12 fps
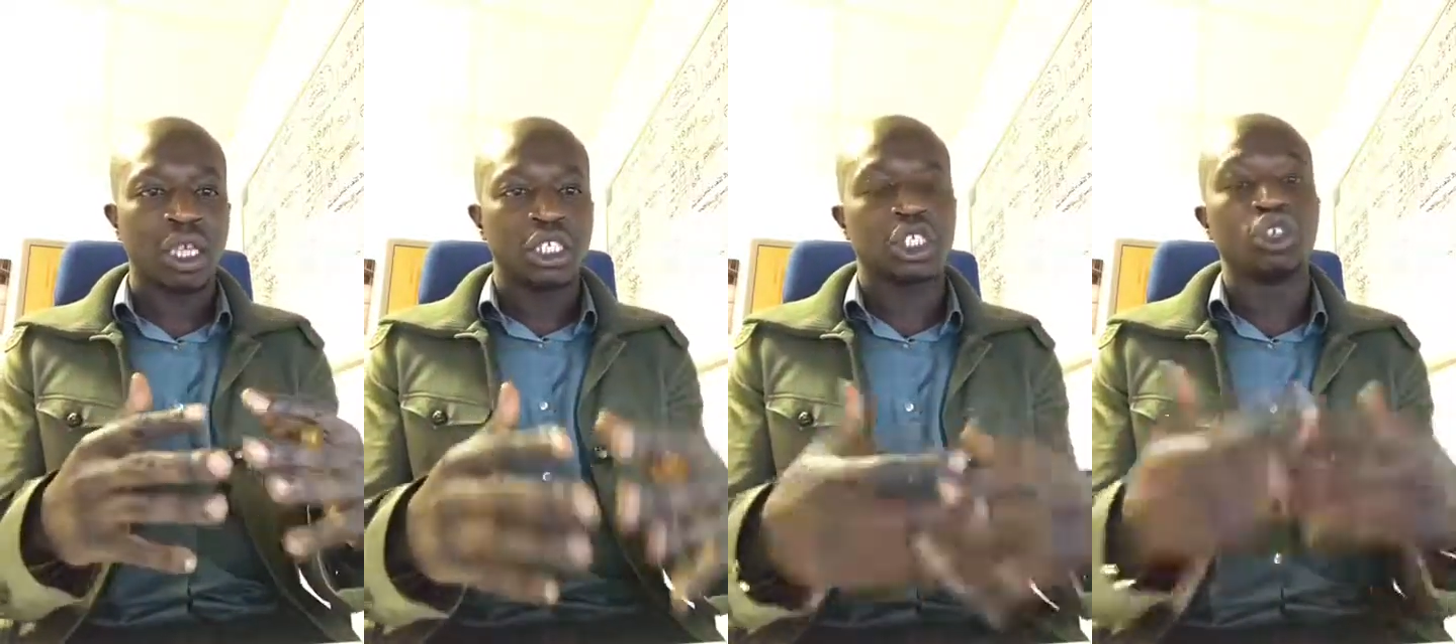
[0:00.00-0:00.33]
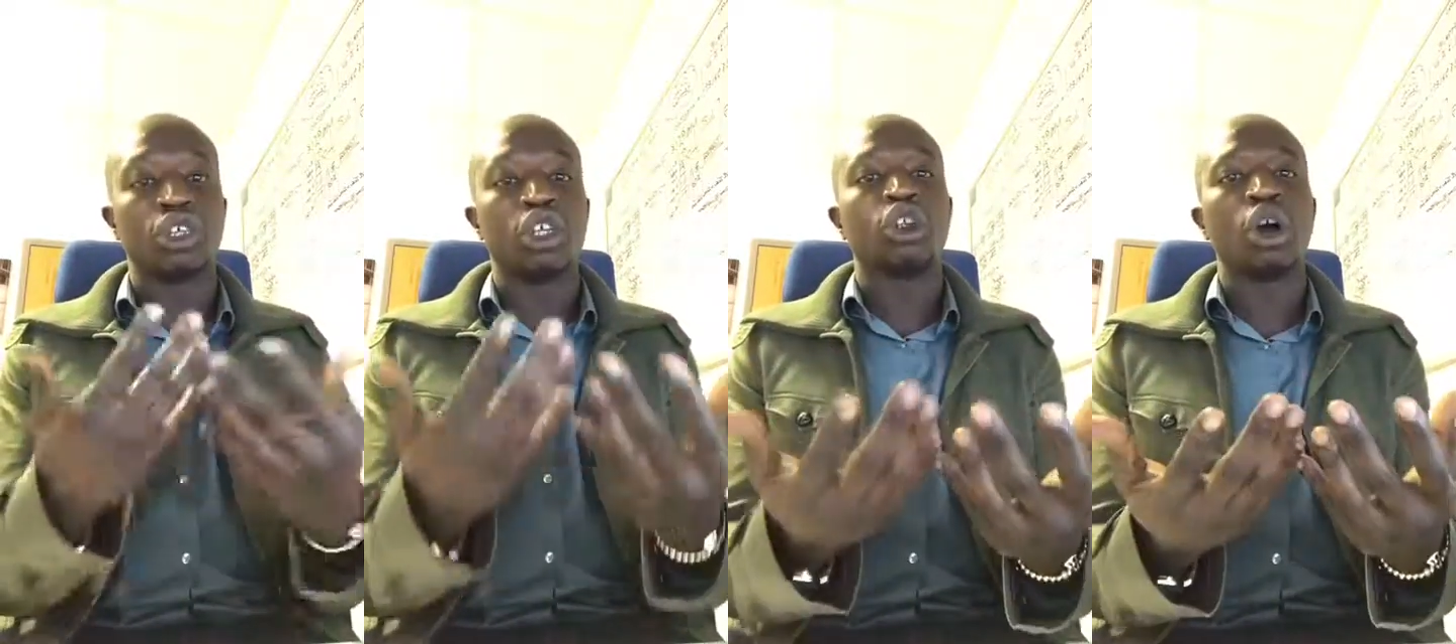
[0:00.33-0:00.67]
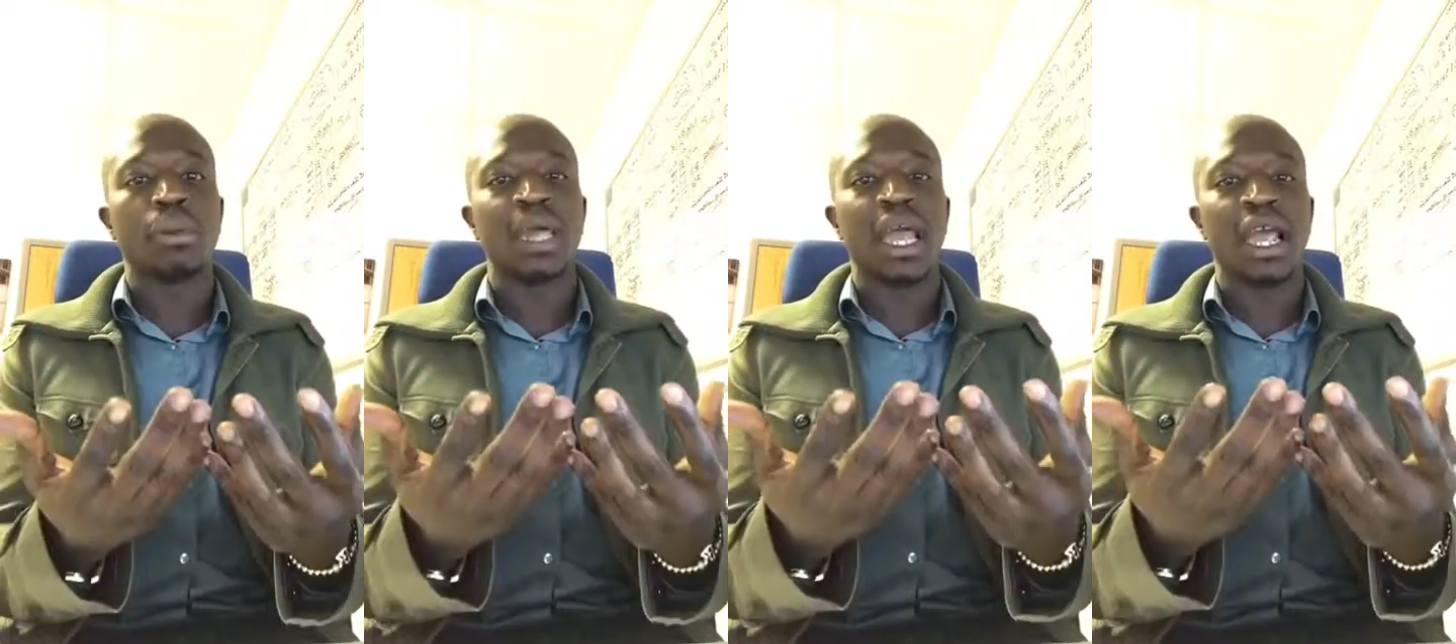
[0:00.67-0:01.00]
children
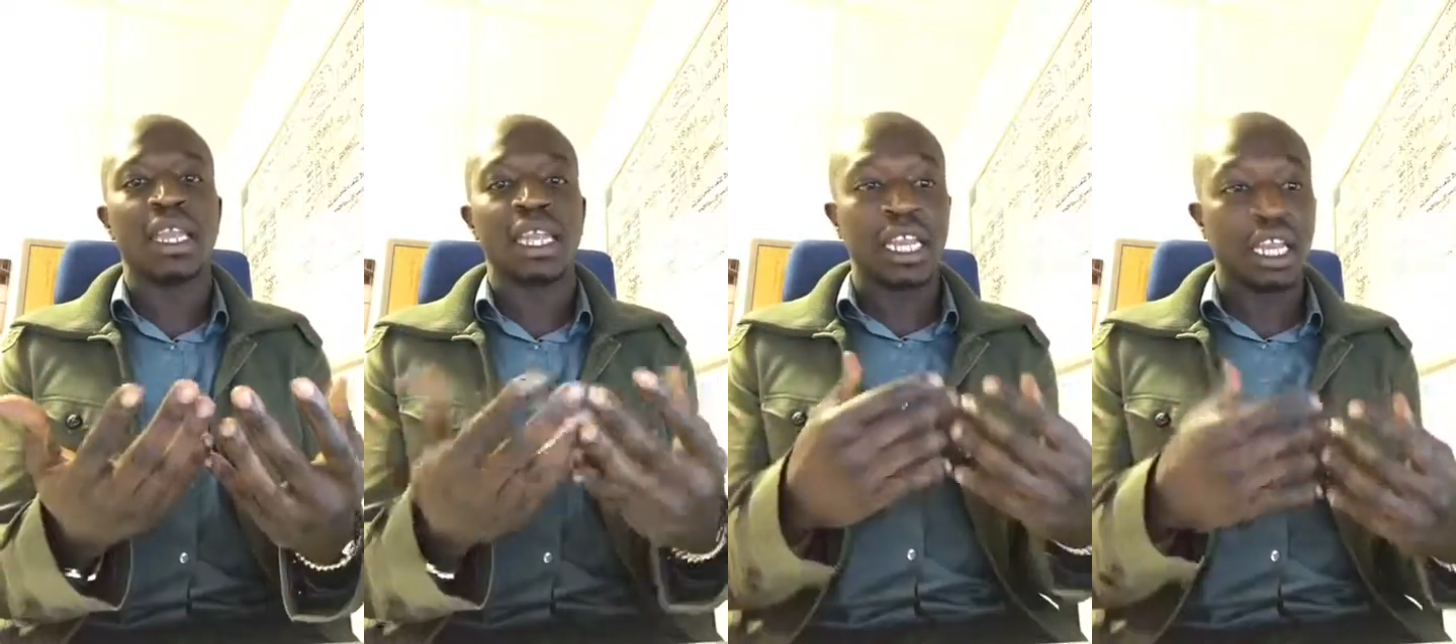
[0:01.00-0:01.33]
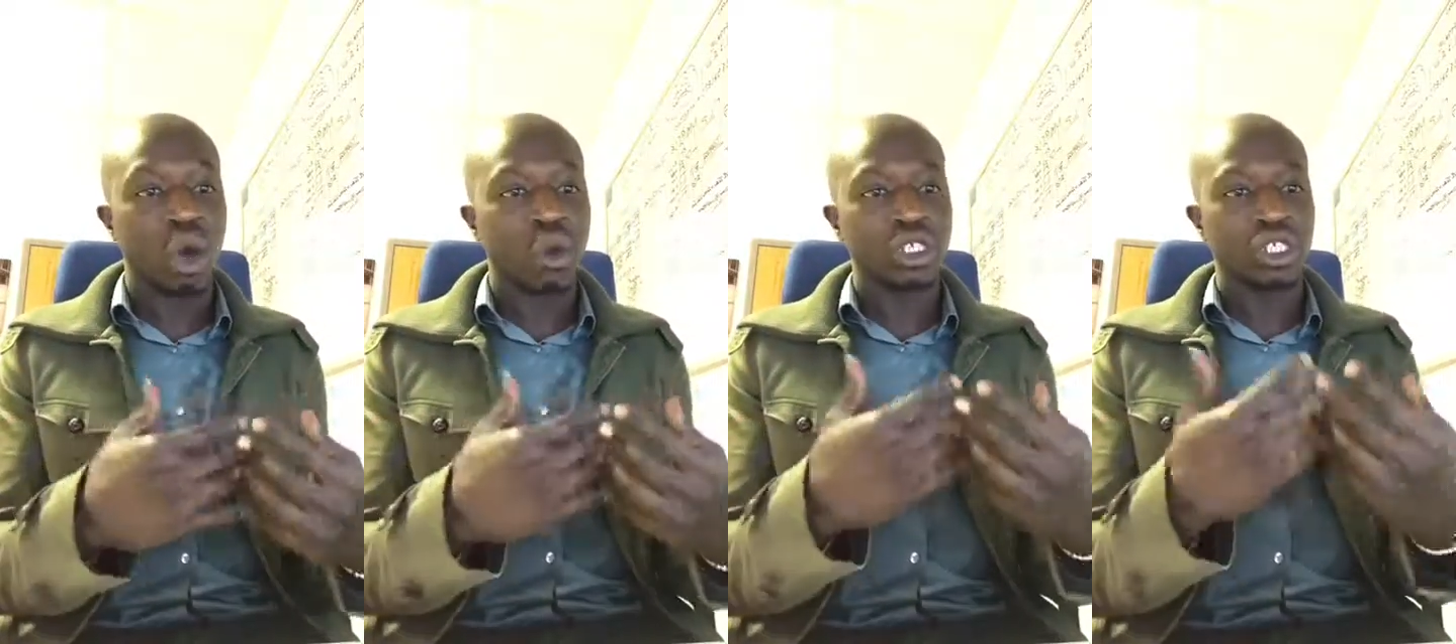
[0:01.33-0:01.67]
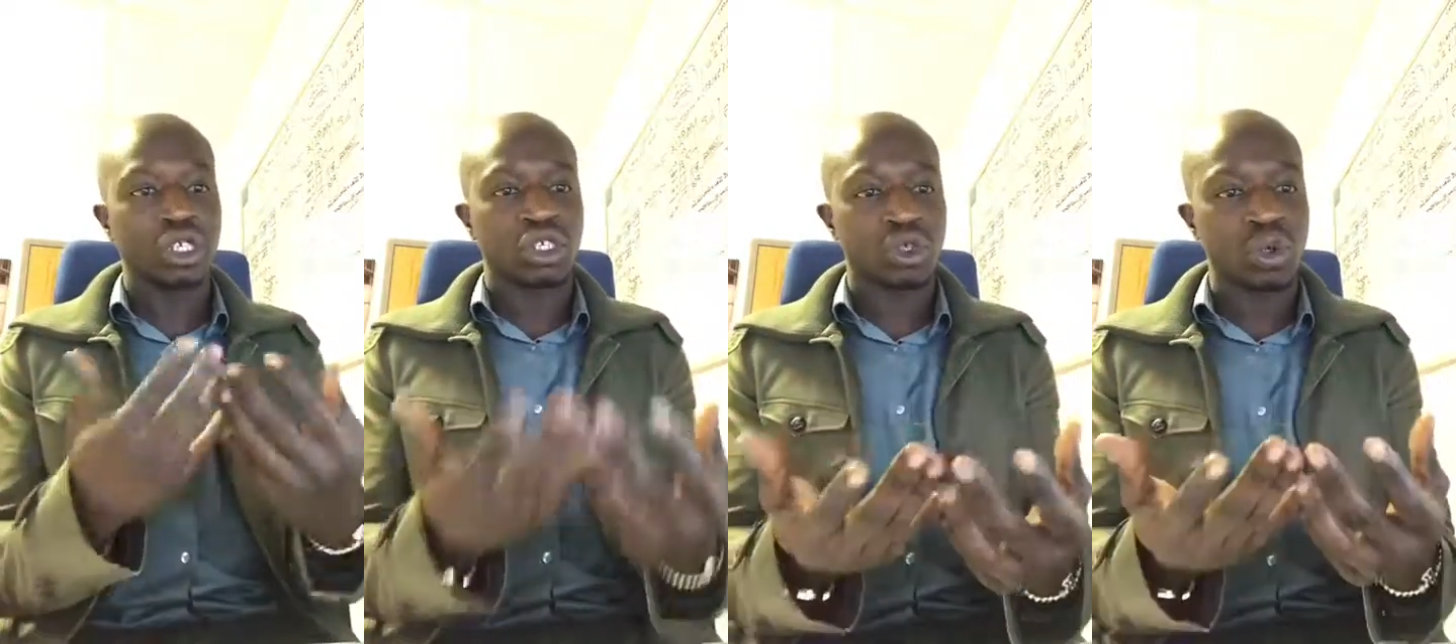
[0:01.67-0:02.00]
adopt that, and then they go into
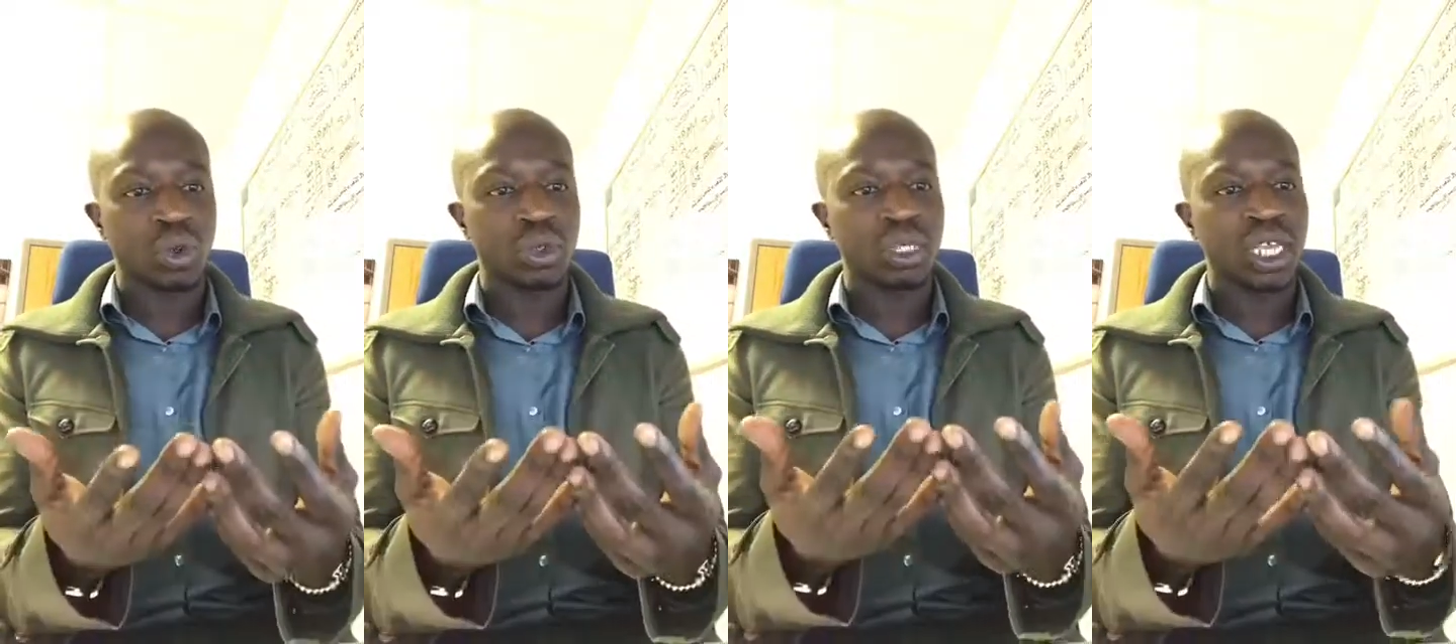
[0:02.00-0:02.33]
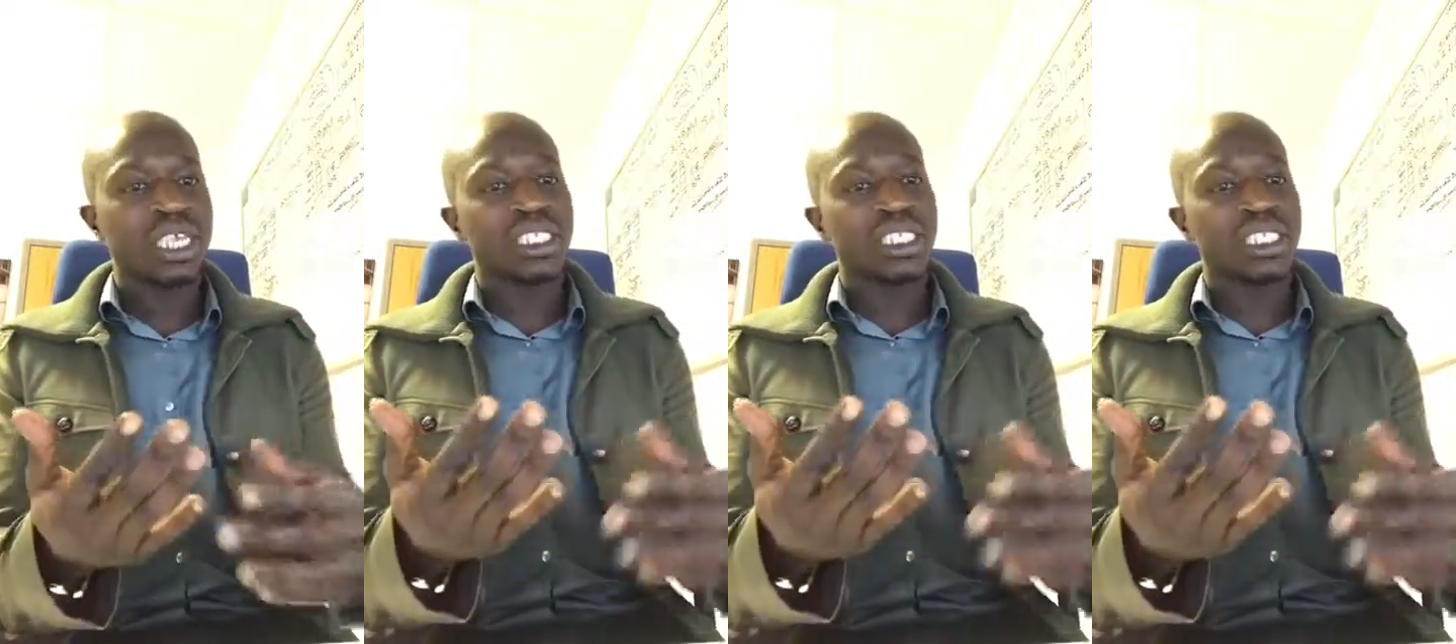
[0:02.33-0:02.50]
schools,